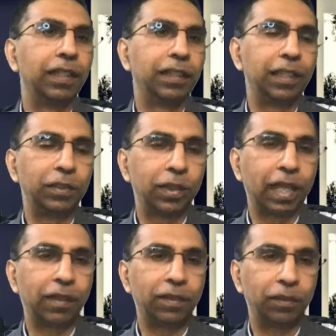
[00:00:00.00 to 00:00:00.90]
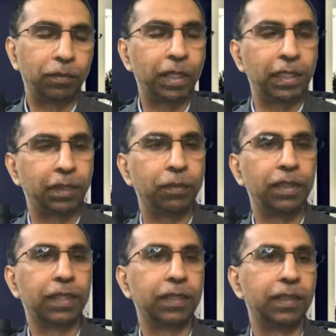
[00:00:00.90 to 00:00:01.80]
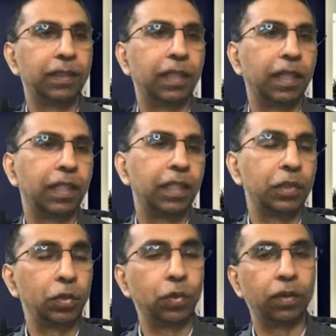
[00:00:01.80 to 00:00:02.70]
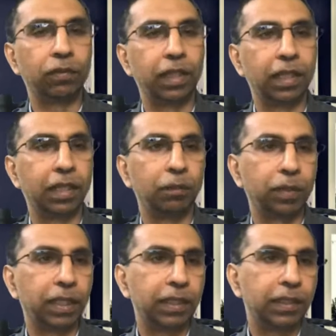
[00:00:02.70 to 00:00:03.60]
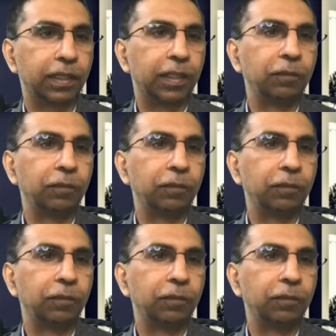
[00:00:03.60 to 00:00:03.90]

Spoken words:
They should have some reasonable success in at least two of their companies.